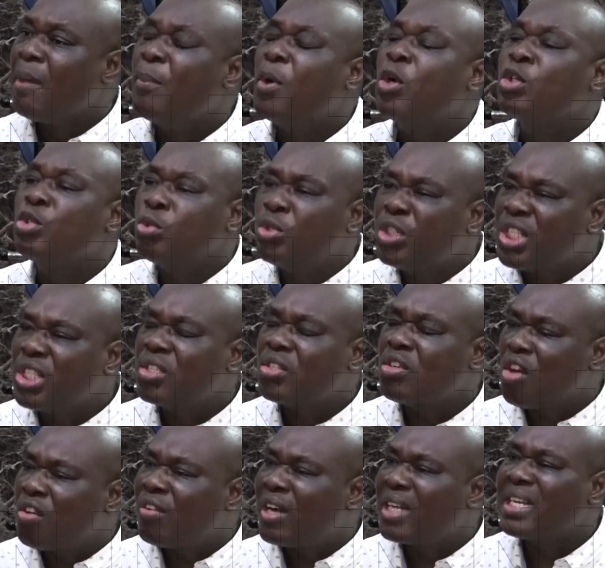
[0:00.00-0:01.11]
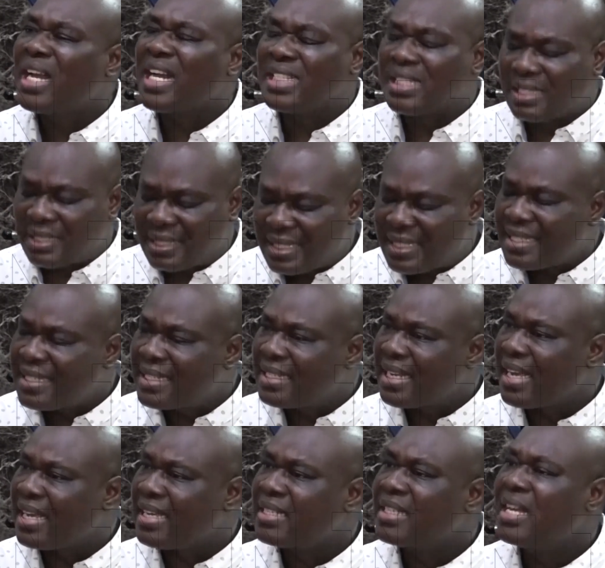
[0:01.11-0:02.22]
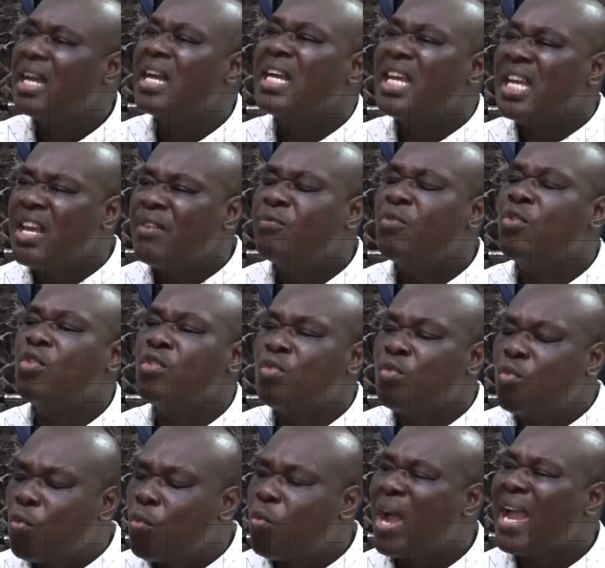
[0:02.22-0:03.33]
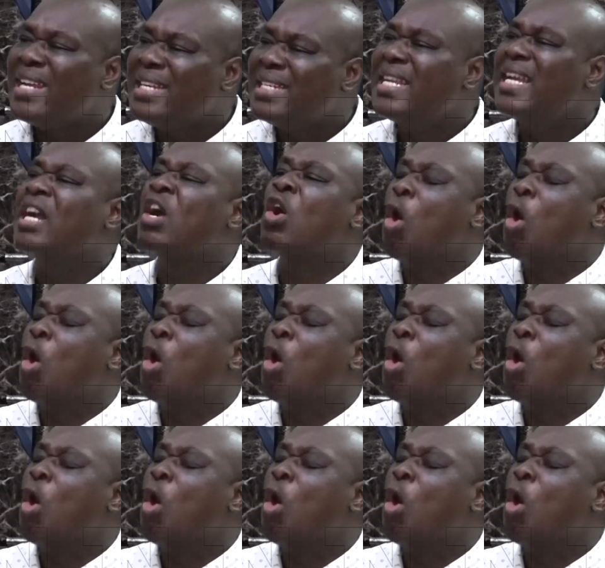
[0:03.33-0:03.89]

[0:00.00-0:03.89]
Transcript: But you discover that these days, even when they